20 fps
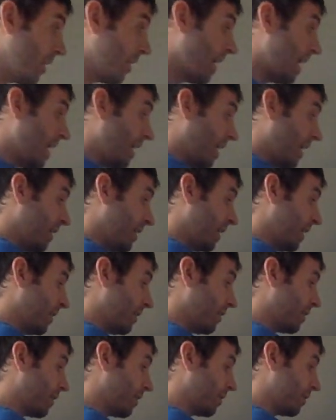Okay, and
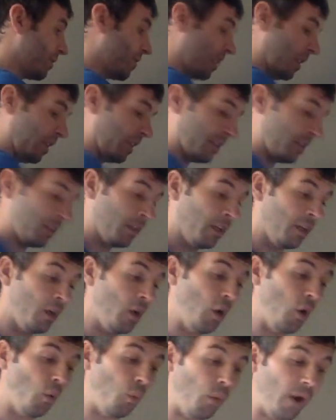then 13,
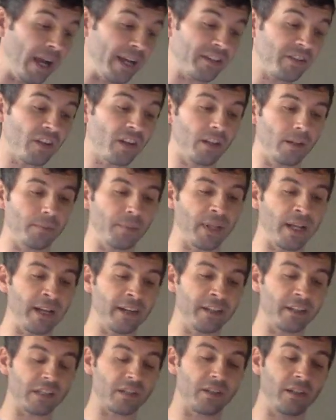why is color
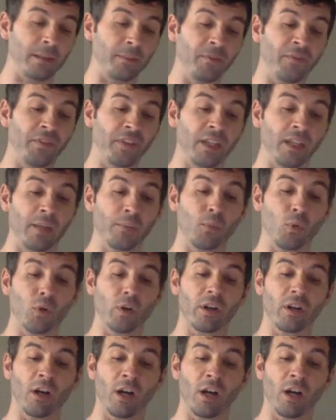blindness or hemophilia more